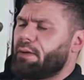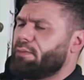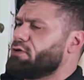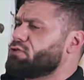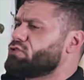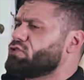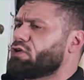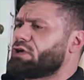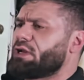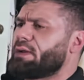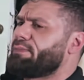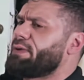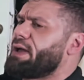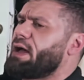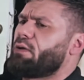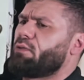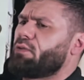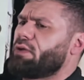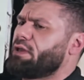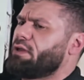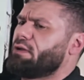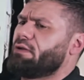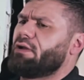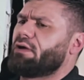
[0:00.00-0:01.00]
I'm not talking about
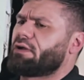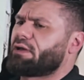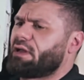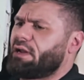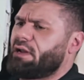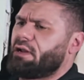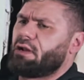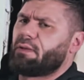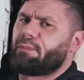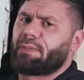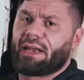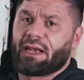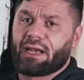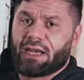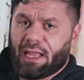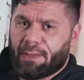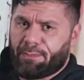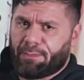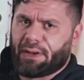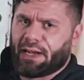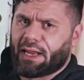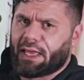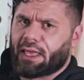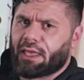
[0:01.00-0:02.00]
where you look a little bit
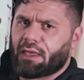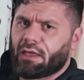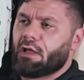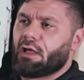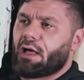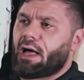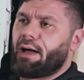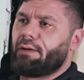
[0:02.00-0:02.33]
nipply.